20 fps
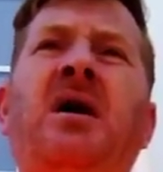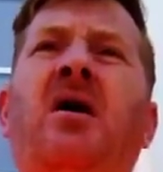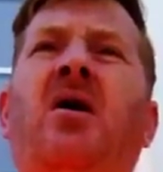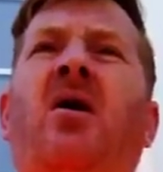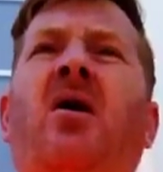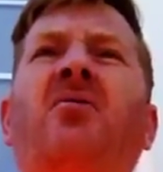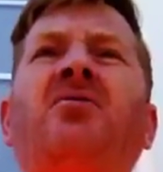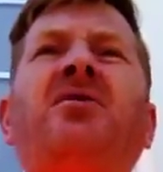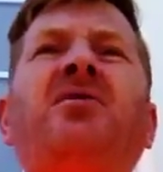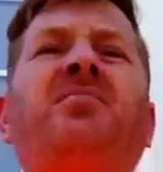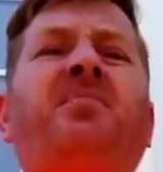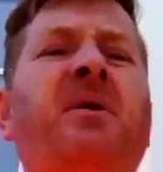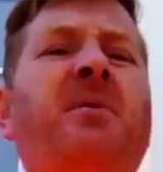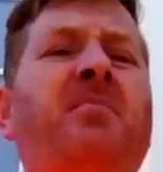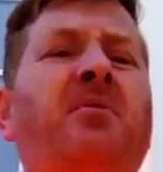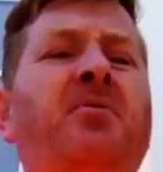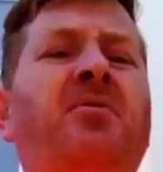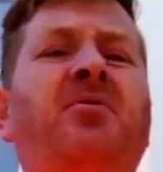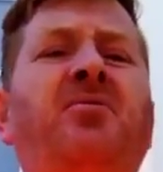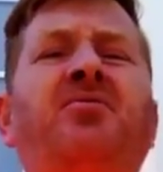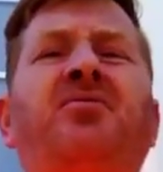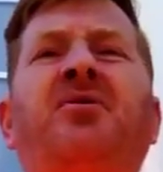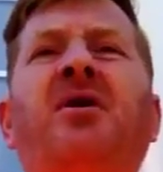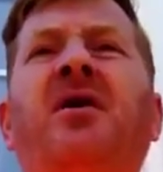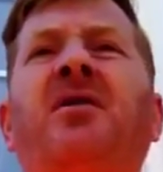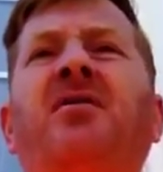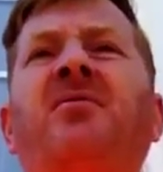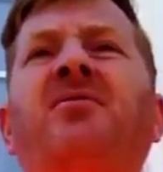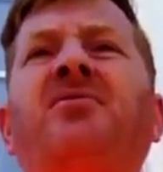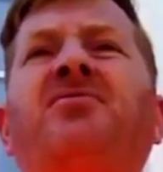All these people who
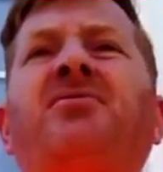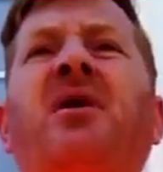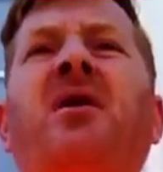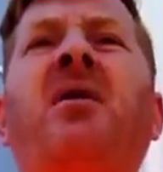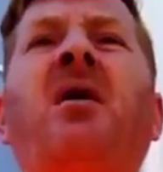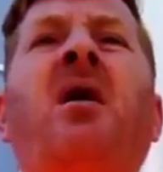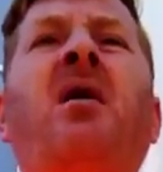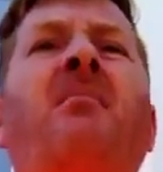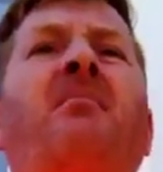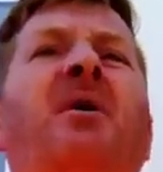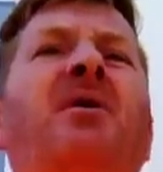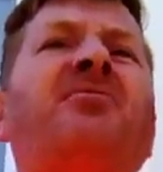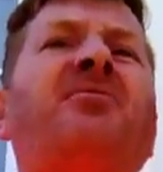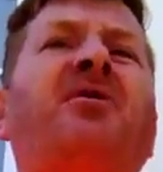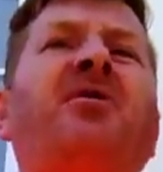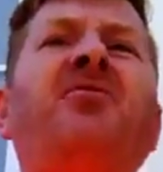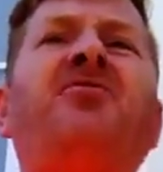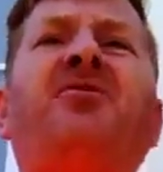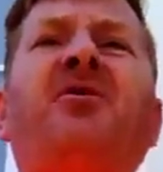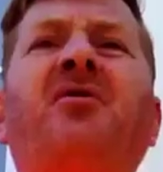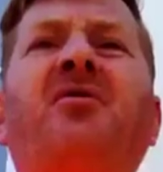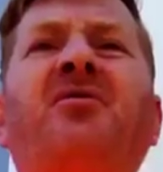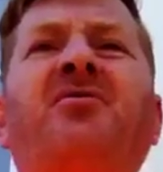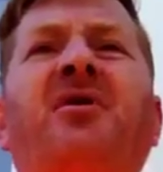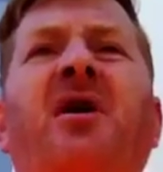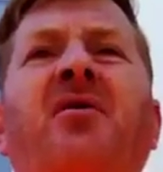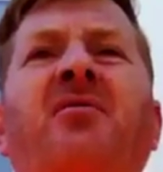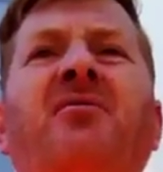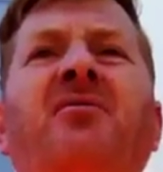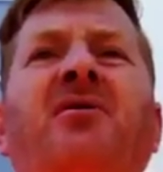sit here and say, but this
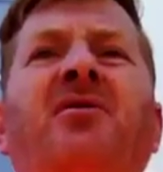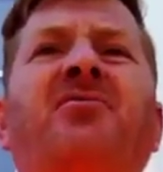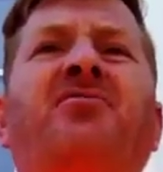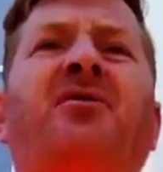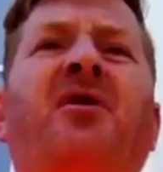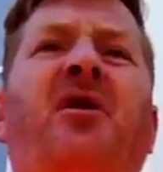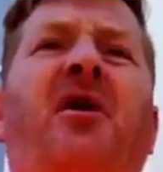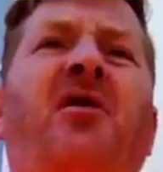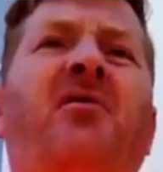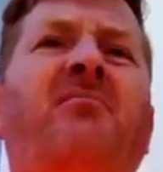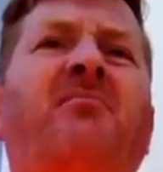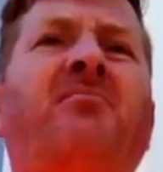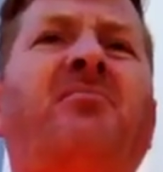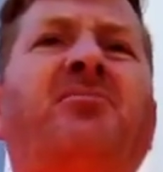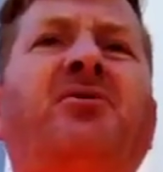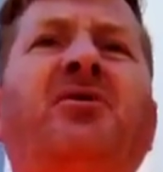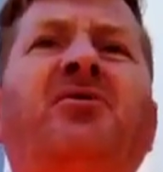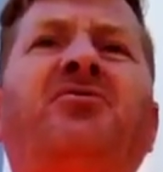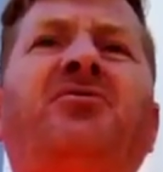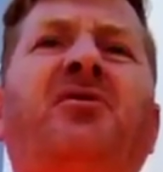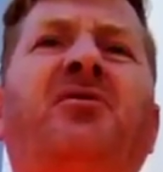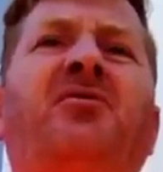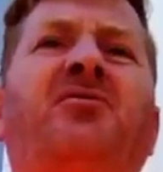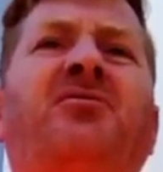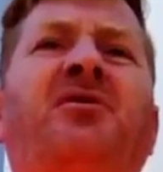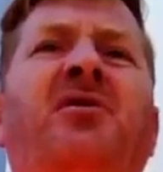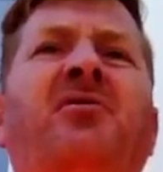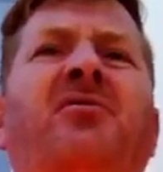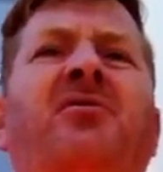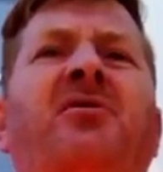entertainer does that, and this
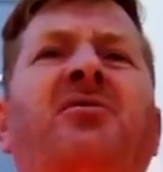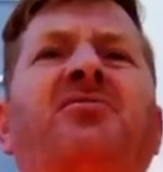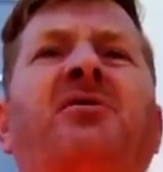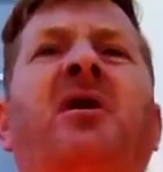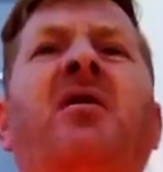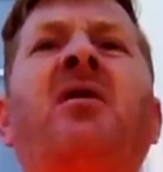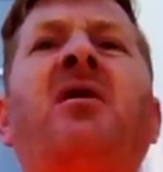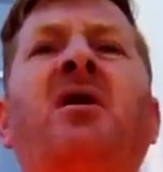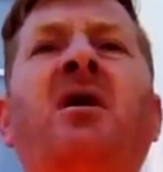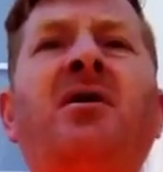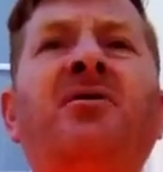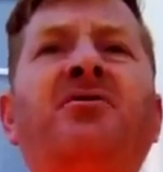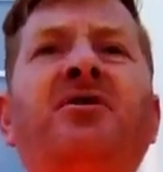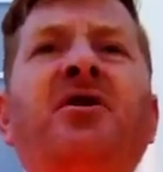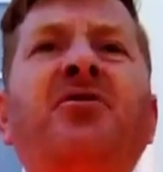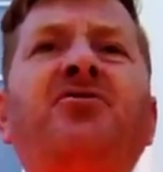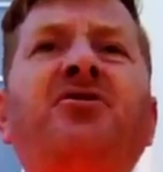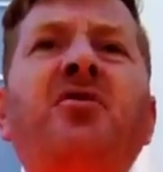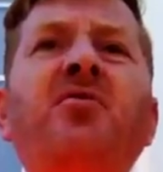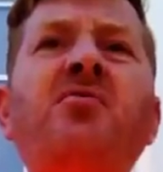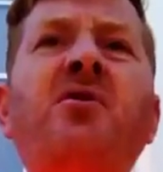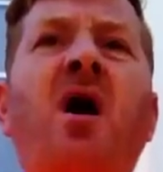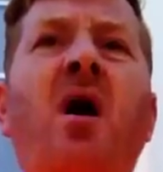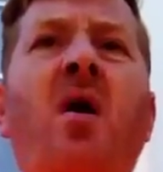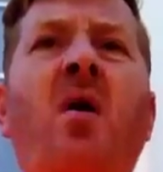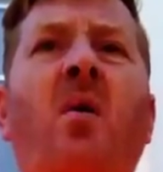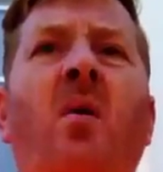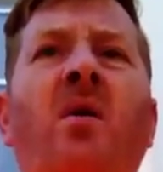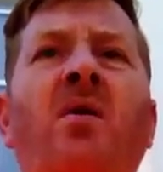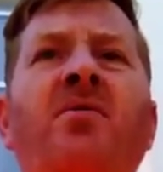entertainer does that. Did you
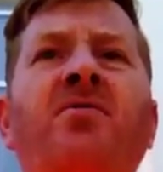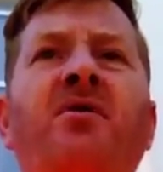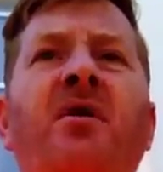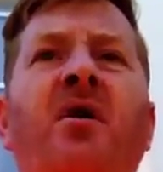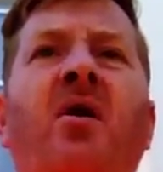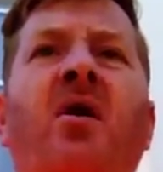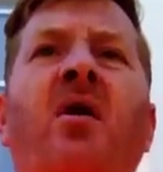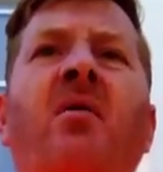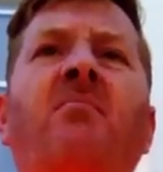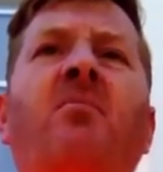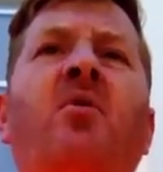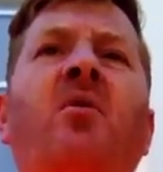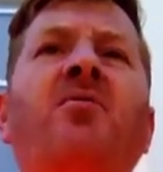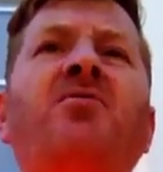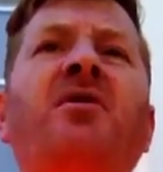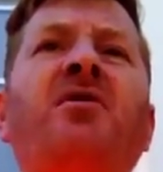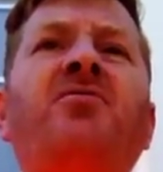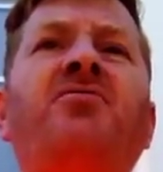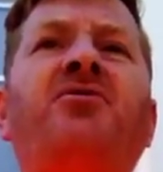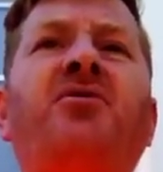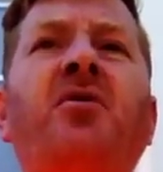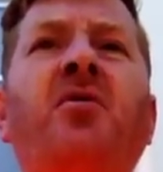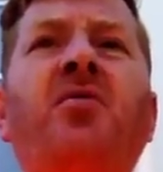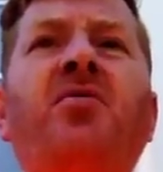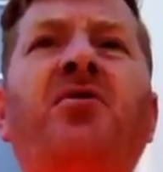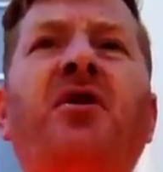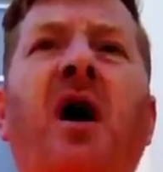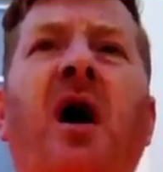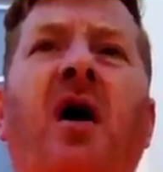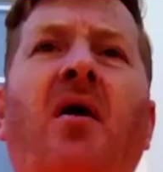know there are more than
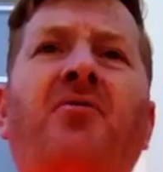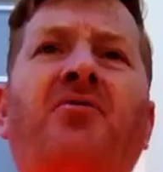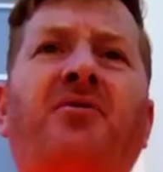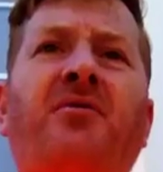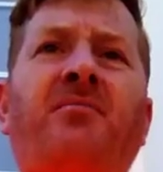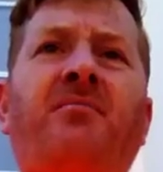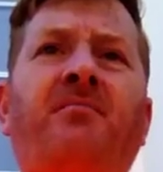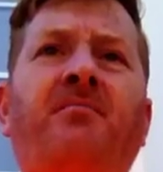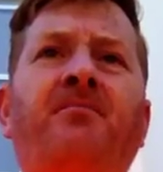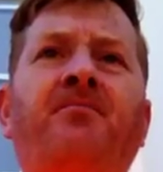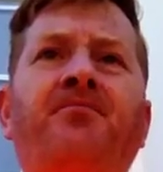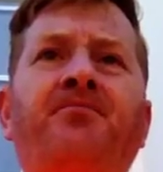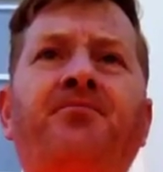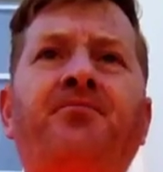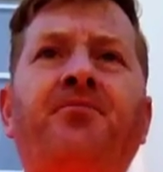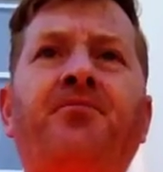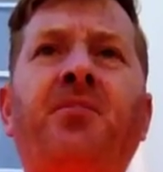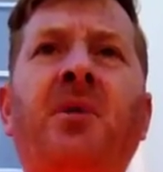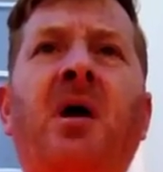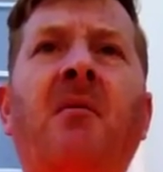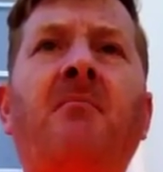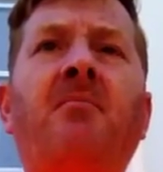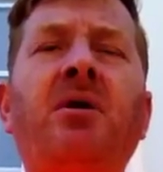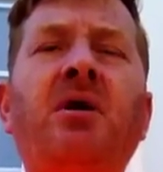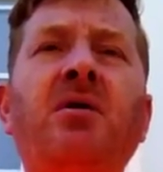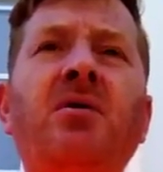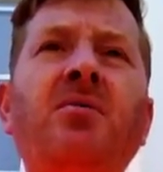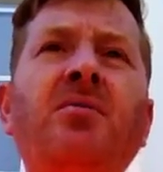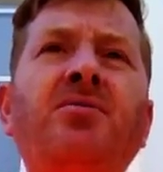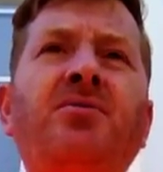2,000
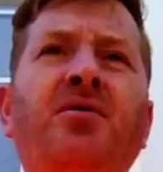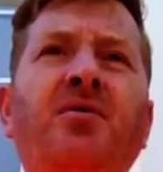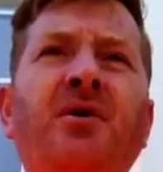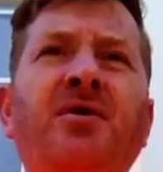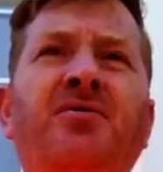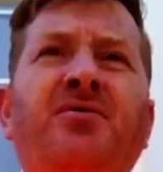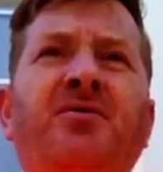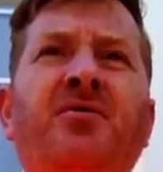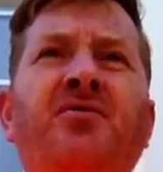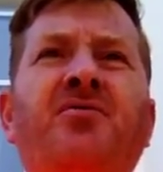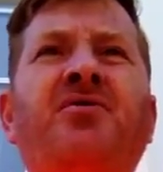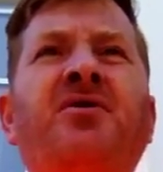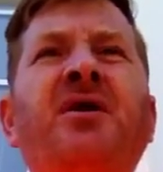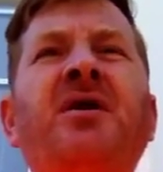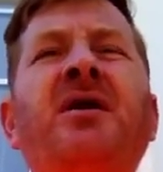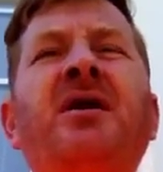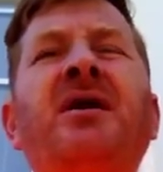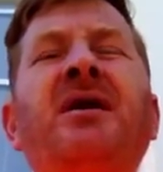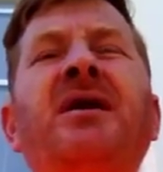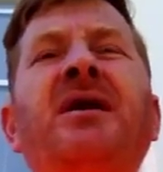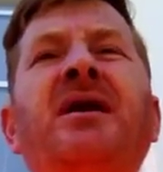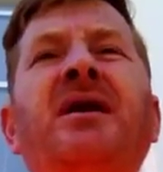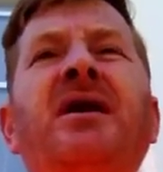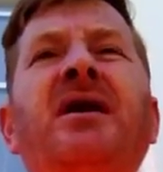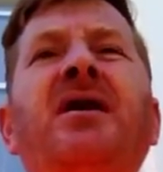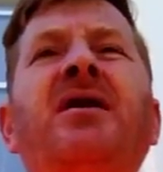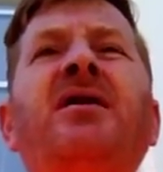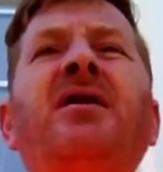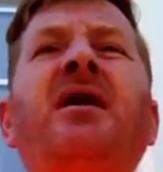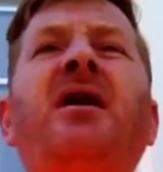balloon twisters
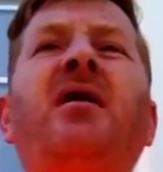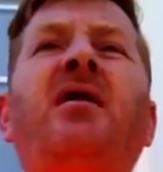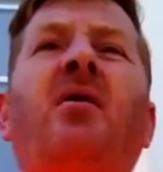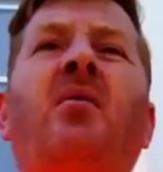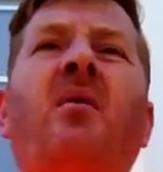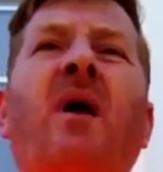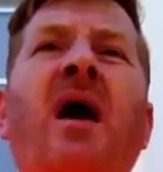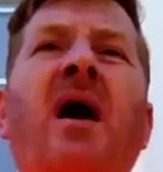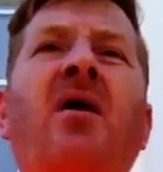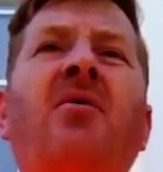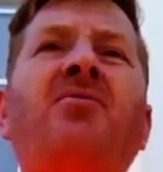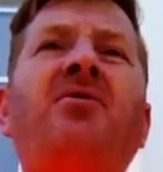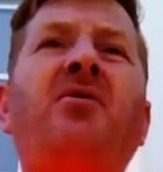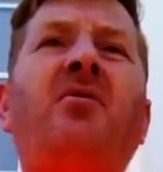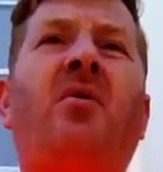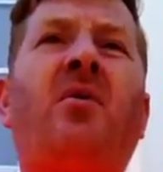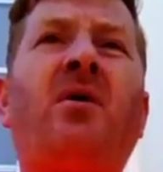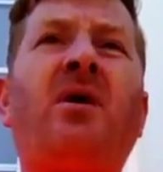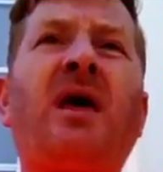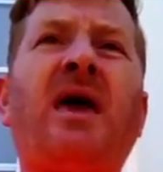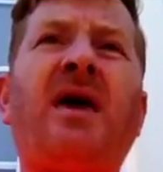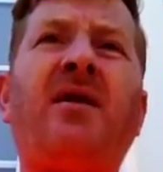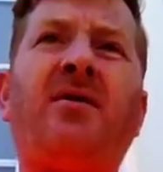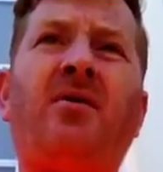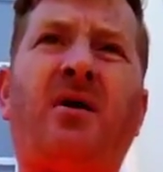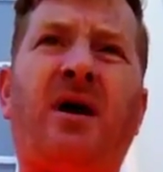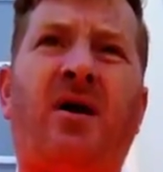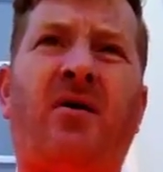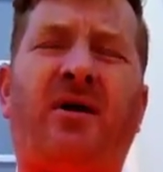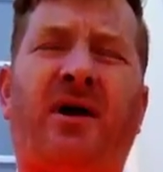in and around the
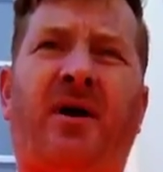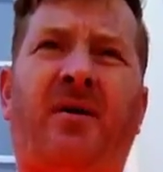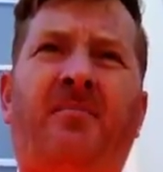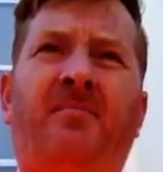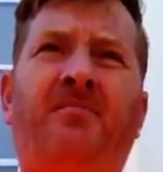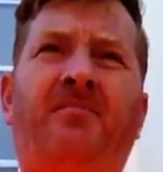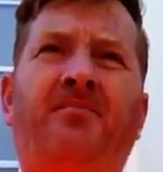Orlando area?